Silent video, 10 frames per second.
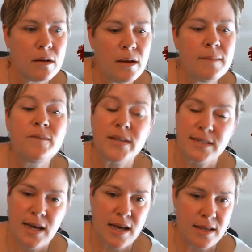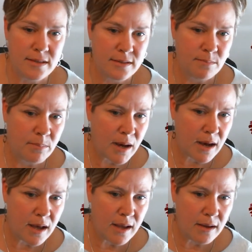emphasized
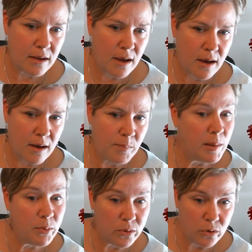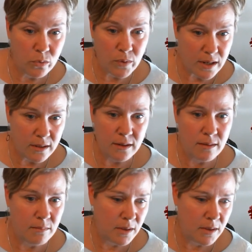by people who read him